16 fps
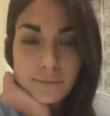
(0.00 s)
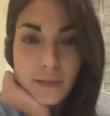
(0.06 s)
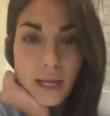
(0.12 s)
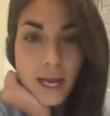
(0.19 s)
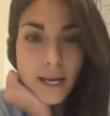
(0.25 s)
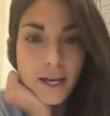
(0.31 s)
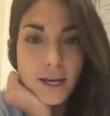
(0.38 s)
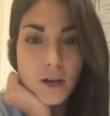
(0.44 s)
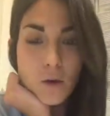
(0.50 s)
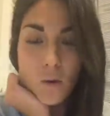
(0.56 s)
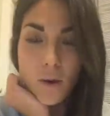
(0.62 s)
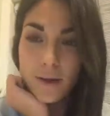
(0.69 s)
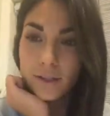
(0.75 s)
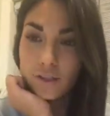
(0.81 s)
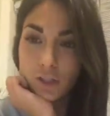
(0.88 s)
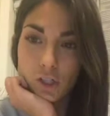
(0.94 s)
Any
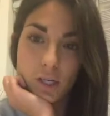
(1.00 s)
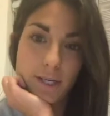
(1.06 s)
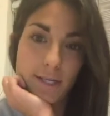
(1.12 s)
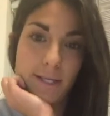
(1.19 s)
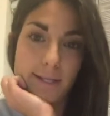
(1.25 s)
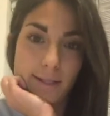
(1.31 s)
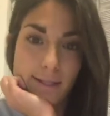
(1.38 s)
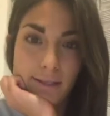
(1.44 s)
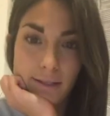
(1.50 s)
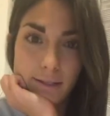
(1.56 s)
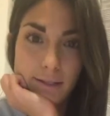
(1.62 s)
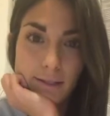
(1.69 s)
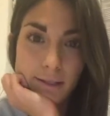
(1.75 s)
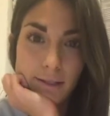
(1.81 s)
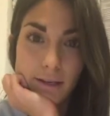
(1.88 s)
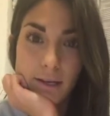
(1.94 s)

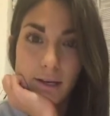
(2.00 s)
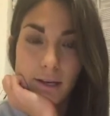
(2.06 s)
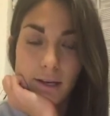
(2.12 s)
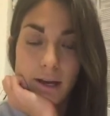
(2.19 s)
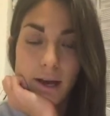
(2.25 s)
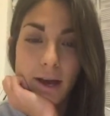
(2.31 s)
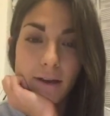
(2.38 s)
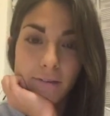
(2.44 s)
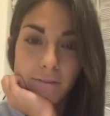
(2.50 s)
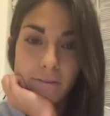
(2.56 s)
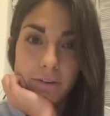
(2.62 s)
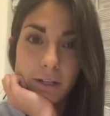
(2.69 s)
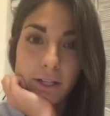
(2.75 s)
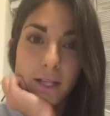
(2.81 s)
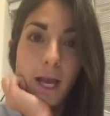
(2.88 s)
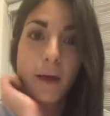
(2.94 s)
questions? I'm
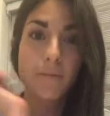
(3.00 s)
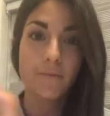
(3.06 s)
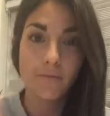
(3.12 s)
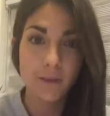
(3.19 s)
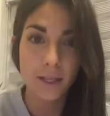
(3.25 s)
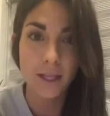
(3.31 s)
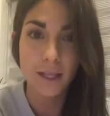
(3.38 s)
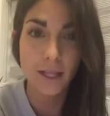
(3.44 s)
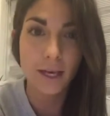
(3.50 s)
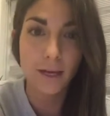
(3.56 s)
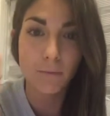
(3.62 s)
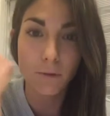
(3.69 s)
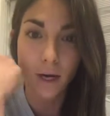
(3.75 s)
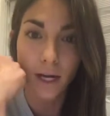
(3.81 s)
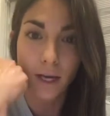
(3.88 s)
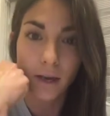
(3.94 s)
feeling like I'm
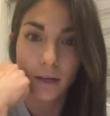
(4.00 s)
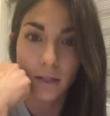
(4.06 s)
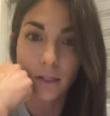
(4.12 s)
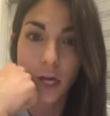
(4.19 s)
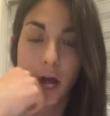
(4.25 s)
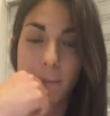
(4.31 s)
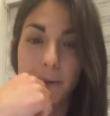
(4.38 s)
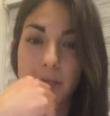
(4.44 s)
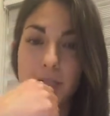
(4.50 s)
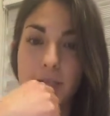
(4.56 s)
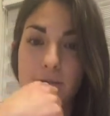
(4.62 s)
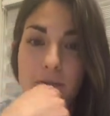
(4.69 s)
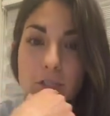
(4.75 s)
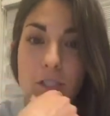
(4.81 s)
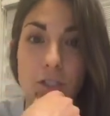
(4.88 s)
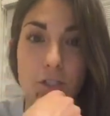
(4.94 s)
running out of topics
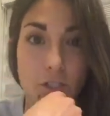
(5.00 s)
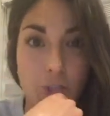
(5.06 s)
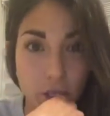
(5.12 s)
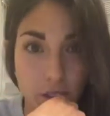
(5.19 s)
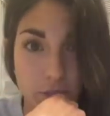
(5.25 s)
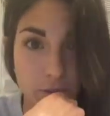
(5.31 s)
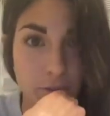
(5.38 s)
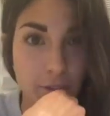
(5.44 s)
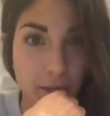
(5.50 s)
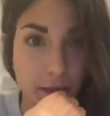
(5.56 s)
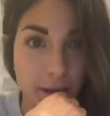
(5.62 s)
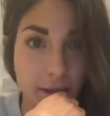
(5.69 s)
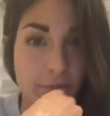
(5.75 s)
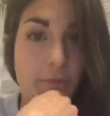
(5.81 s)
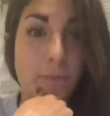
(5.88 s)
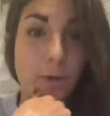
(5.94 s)
for Teacher Talk
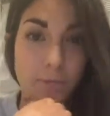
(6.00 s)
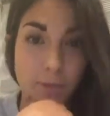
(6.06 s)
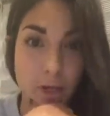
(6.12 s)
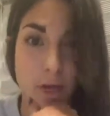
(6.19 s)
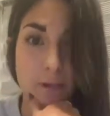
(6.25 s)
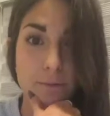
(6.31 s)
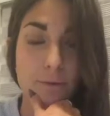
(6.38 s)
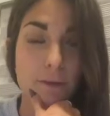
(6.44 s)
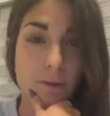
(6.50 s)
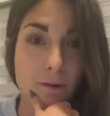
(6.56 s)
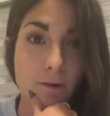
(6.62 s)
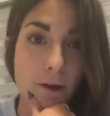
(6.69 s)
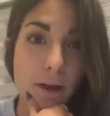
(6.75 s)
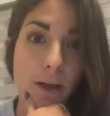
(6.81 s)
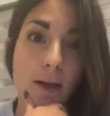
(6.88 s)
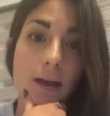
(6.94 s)
Tuesday, if I'm going to be honest with you.
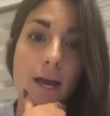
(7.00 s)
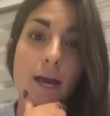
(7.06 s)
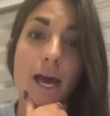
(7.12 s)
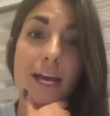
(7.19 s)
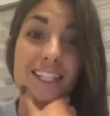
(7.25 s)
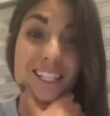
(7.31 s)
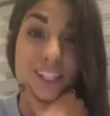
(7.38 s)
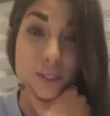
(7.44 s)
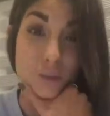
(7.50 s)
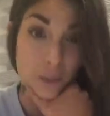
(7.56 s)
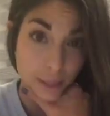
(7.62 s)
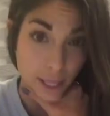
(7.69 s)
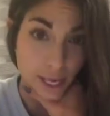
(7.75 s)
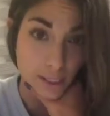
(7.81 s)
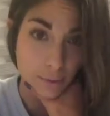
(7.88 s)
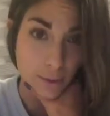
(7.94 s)
I didn't do it
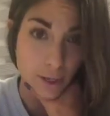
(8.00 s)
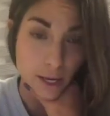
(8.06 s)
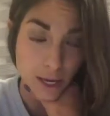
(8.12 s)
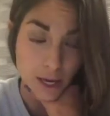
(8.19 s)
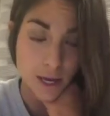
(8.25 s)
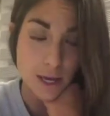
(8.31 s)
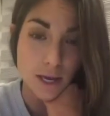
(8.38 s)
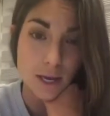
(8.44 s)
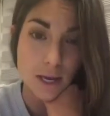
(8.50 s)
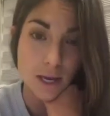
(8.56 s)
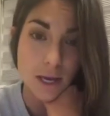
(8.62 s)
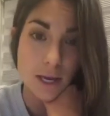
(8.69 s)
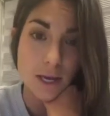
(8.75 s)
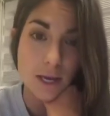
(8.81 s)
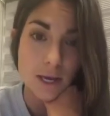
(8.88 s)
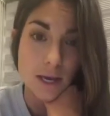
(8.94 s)
last week.
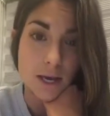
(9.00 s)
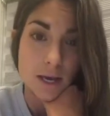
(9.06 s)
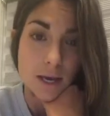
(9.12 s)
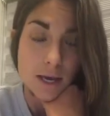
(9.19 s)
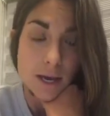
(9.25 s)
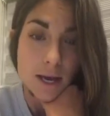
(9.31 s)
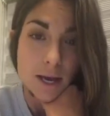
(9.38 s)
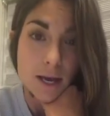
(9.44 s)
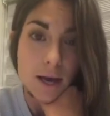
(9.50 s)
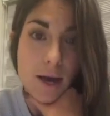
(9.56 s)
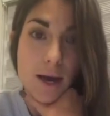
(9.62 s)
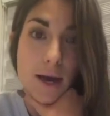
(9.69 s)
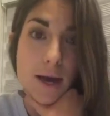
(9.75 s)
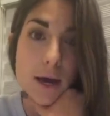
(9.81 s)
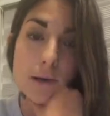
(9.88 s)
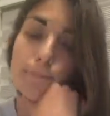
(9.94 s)

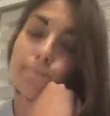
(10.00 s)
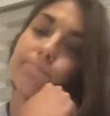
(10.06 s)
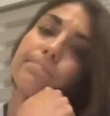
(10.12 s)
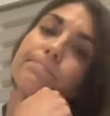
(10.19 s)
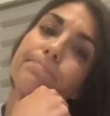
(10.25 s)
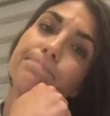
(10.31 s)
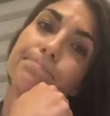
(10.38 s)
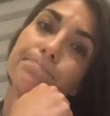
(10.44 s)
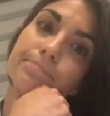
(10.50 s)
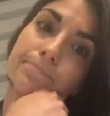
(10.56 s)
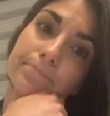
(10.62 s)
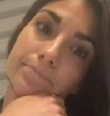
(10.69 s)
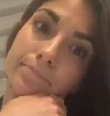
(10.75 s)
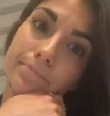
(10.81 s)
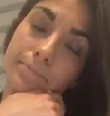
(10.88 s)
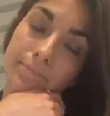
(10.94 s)

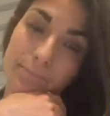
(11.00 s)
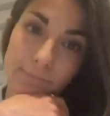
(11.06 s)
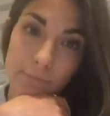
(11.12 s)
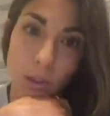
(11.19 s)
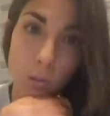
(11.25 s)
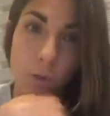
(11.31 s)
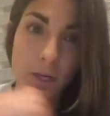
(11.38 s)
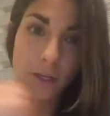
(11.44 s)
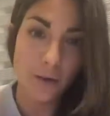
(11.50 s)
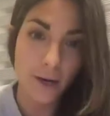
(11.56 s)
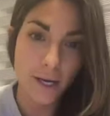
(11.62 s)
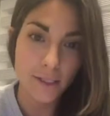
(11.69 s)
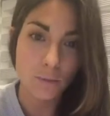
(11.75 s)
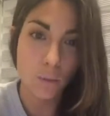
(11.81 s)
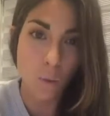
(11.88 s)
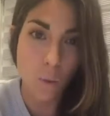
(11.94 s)
What do you
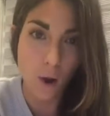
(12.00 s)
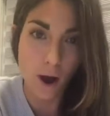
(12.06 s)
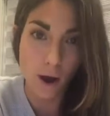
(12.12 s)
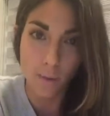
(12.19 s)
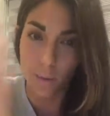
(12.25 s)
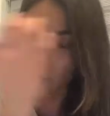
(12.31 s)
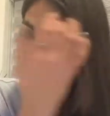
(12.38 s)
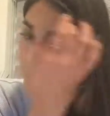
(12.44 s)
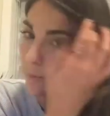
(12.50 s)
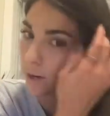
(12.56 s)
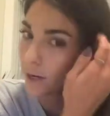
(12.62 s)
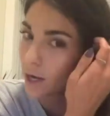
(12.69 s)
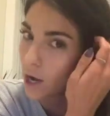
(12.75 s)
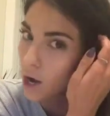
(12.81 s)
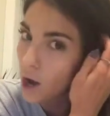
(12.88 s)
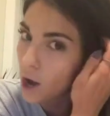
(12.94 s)
guys want? What do you want
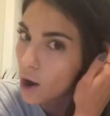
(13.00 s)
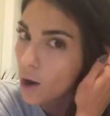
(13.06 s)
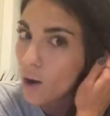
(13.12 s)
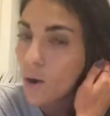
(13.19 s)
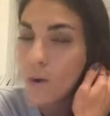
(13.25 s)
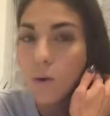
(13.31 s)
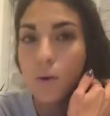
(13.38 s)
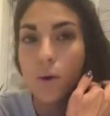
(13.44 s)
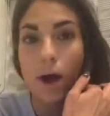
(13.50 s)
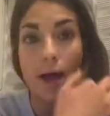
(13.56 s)
to know?